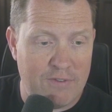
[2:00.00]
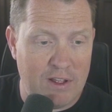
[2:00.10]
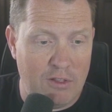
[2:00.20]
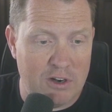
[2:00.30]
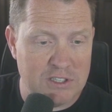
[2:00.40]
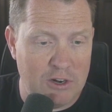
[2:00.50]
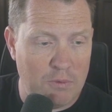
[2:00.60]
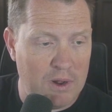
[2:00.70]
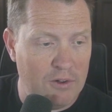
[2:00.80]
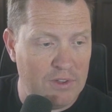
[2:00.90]
large language
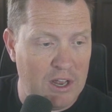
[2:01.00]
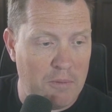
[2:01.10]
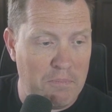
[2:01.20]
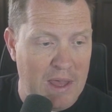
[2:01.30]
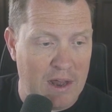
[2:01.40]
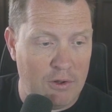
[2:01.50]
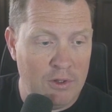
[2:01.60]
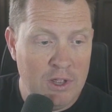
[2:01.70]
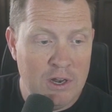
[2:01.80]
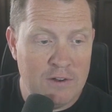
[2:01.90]
models in a battle
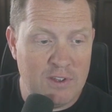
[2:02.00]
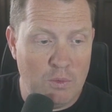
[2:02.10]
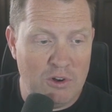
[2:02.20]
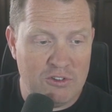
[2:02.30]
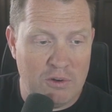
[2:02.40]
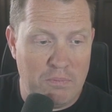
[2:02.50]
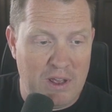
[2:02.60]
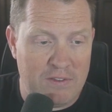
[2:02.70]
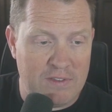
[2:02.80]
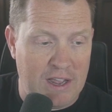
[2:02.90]
to see which can
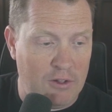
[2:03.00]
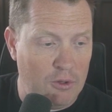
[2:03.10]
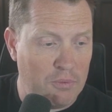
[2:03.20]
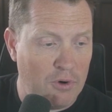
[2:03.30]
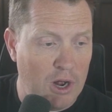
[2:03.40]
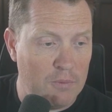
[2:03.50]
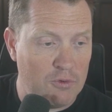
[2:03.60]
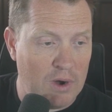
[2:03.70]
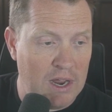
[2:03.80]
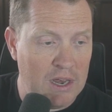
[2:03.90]
best tackle a prompt,
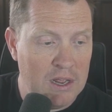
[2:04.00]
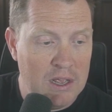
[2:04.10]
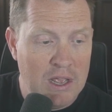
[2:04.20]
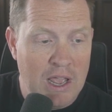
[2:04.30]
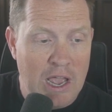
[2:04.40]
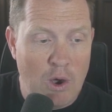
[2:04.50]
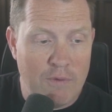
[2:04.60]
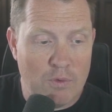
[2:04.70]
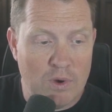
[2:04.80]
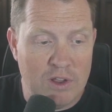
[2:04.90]
right?
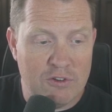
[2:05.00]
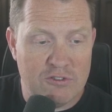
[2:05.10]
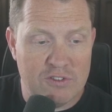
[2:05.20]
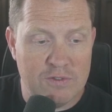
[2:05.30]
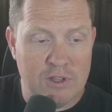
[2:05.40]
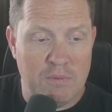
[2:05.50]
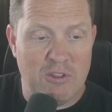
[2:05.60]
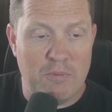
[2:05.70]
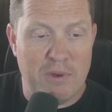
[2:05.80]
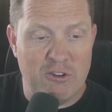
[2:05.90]
However, researchers have claimed
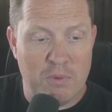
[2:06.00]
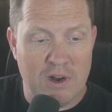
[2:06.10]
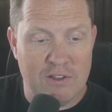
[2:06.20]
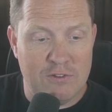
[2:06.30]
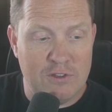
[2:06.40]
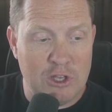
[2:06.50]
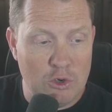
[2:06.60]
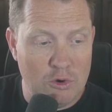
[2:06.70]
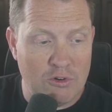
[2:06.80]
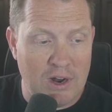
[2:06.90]
that the benchmark is
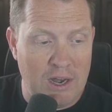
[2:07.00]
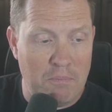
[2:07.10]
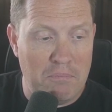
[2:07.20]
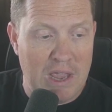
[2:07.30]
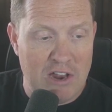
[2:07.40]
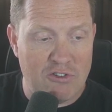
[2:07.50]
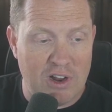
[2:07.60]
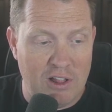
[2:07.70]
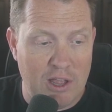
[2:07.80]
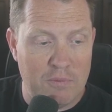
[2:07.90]
skewed, granting major
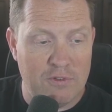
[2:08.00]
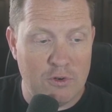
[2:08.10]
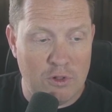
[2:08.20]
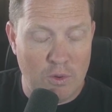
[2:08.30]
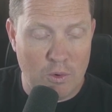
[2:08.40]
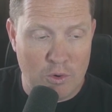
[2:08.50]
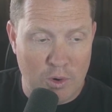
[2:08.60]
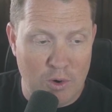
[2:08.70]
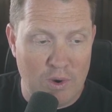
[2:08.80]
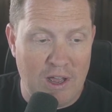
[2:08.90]
L Ms,
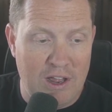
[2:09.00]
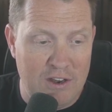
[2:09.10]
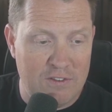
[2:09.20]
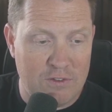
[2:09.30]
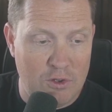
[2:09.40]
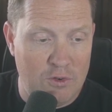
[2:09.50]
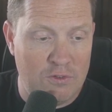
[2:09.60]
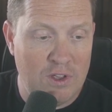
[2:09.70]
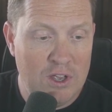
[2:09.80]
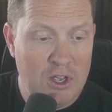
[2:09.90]
quote,
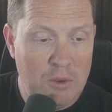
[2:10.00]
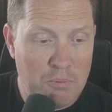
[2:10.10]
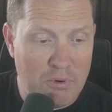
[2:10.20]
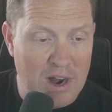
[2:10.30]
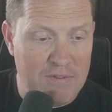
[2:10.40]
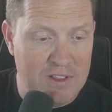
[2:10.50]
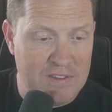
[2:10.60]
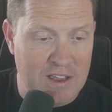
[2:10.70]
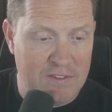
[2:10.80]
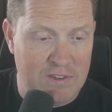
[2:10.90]
undisclosed private
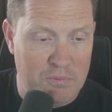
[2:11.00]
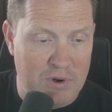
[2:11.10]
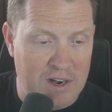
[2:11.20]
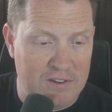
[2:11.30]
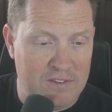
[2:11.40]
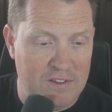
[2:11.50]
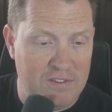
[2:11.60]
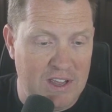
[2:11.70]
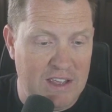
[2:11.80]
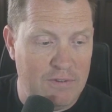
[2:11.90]
testing practices
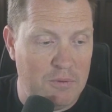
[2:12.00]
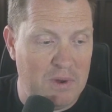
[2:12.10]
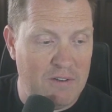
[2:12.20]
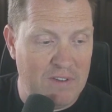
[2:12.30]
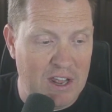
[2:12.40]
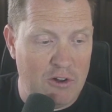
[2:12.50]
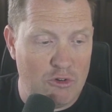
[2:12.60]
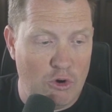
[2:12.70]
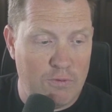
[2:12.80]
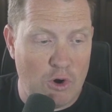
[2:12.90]
that gives them an advantage
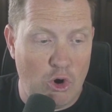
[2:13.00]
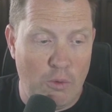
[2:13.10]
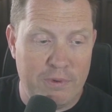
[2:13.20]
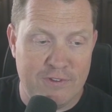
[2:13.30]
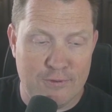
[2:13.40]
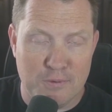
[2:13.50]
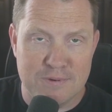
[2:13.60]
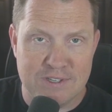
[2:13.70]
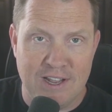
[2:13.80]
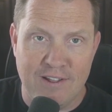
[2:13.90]
over open
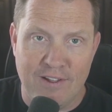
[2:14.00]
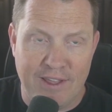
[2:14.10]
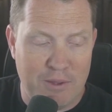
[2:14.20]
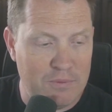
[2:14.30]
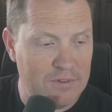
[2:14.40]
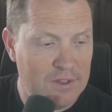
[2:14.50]
source L L Ms.